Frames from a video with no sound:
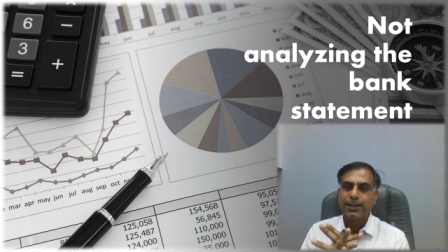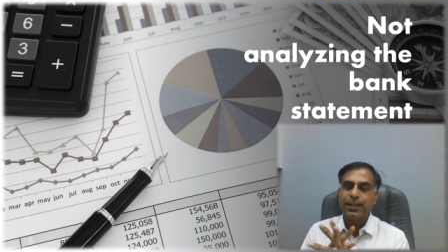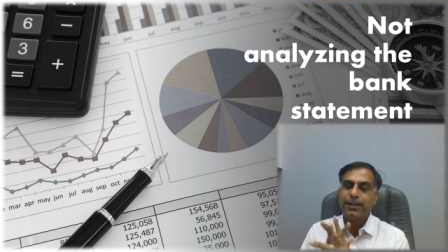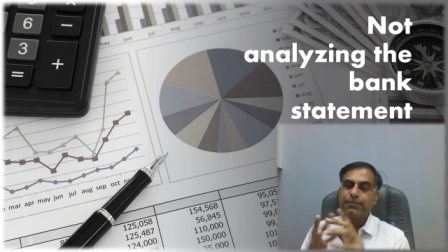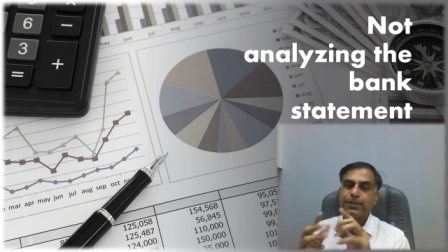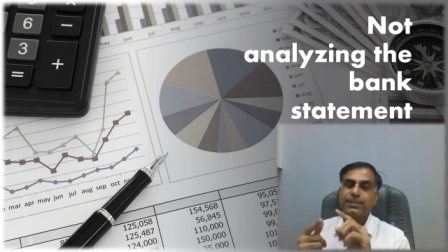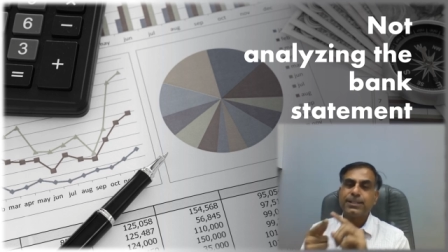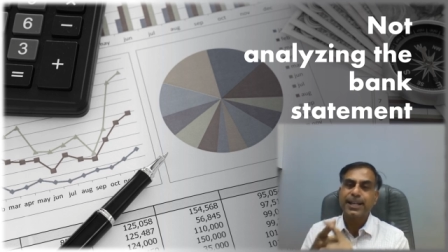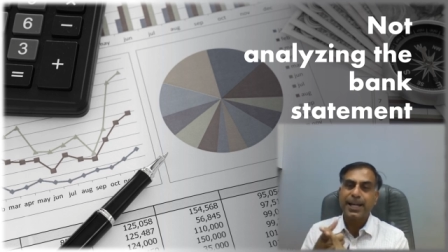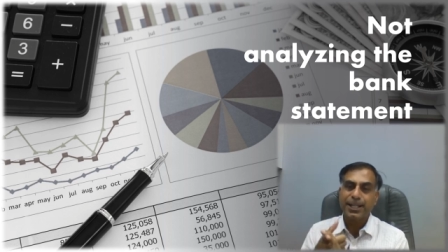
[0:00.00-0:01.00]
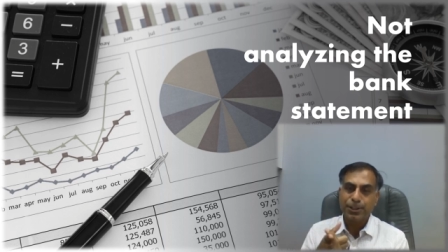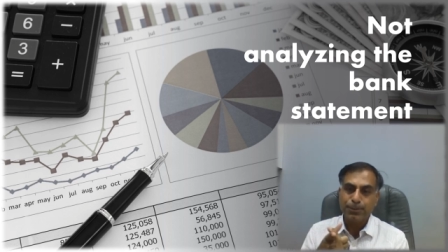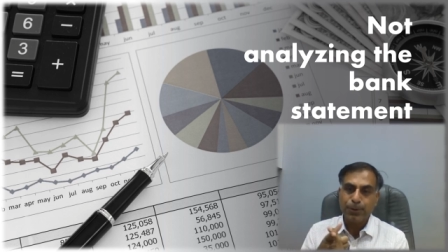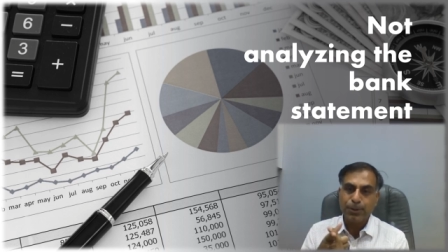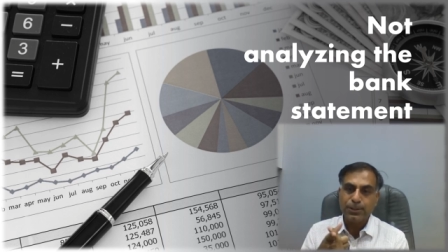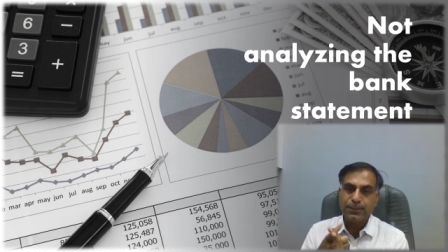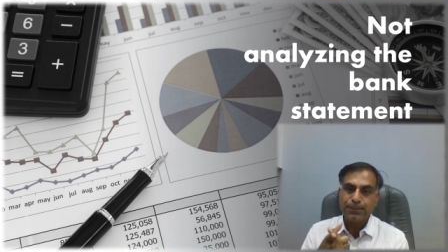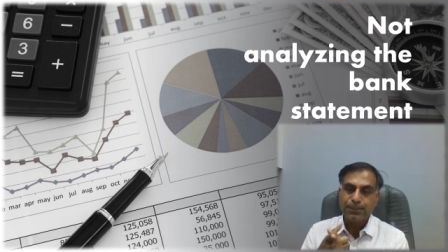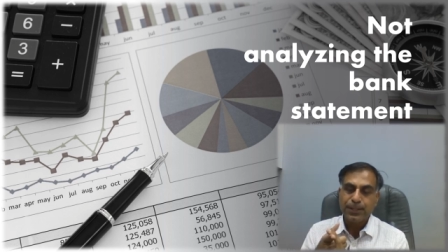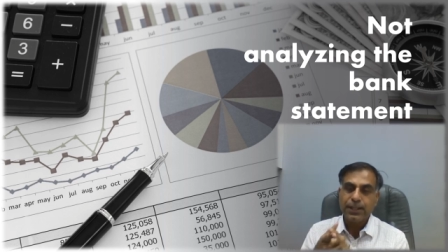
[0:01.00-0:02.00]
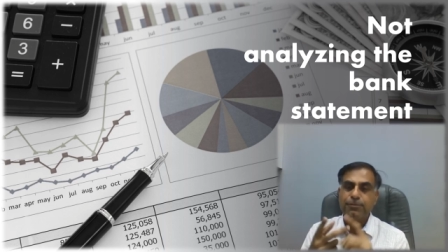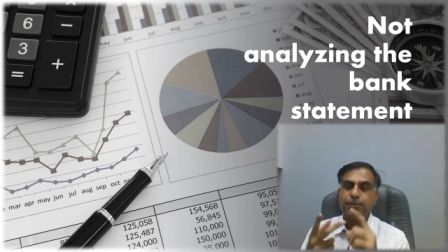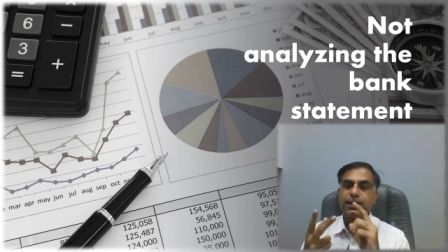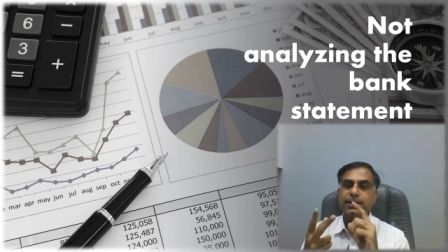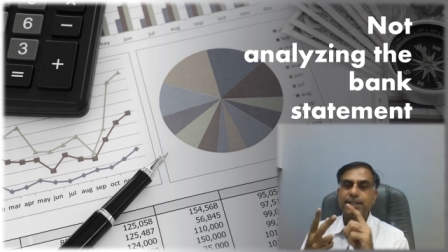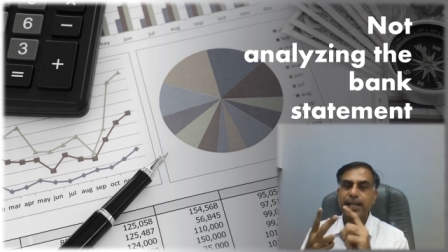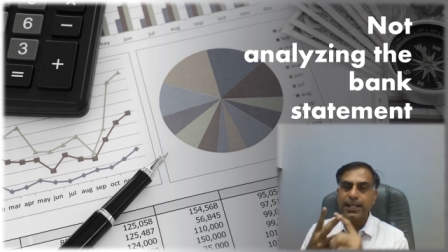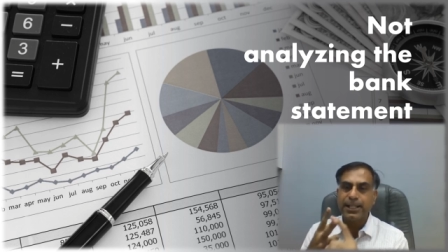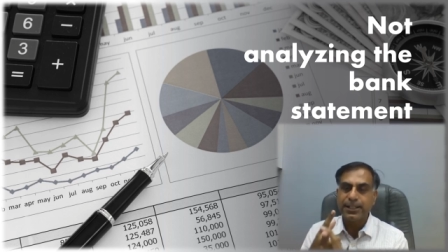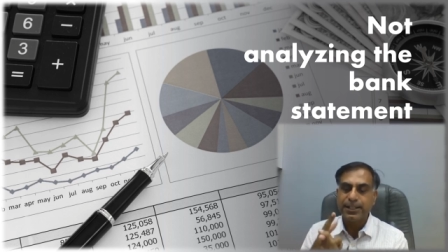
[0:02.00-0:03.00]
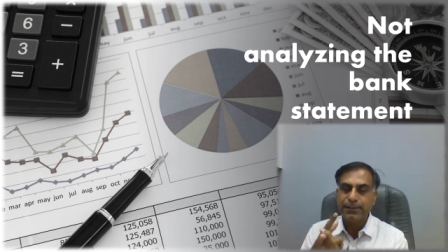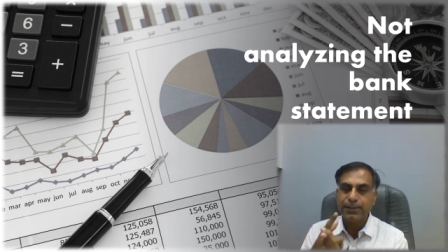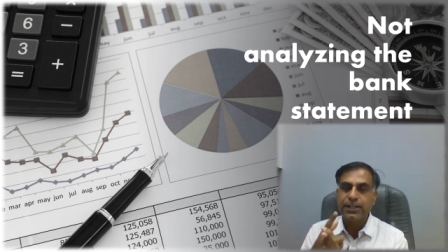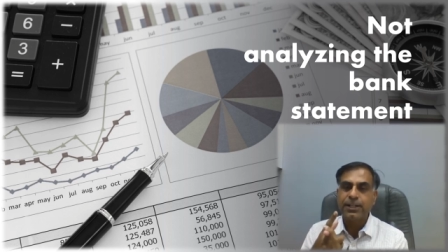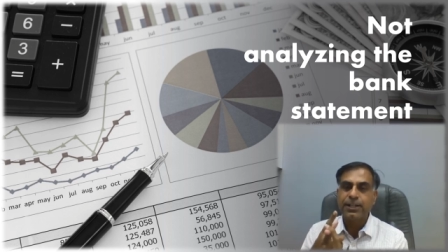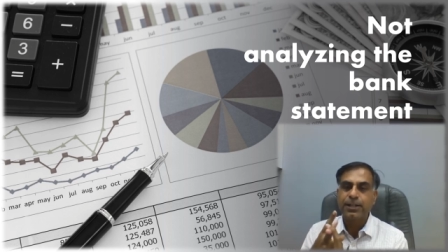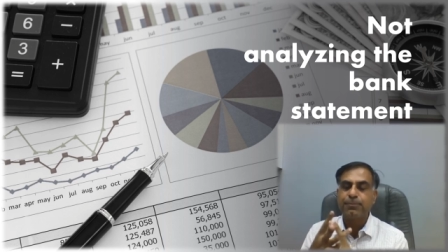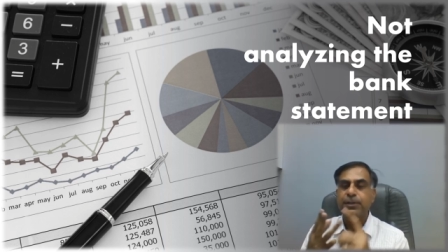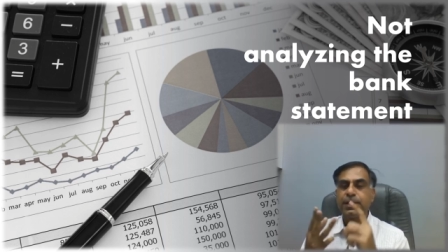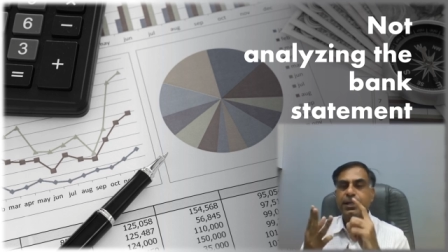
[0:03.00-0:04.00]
If there is a cash deposit, if there is any dividend income,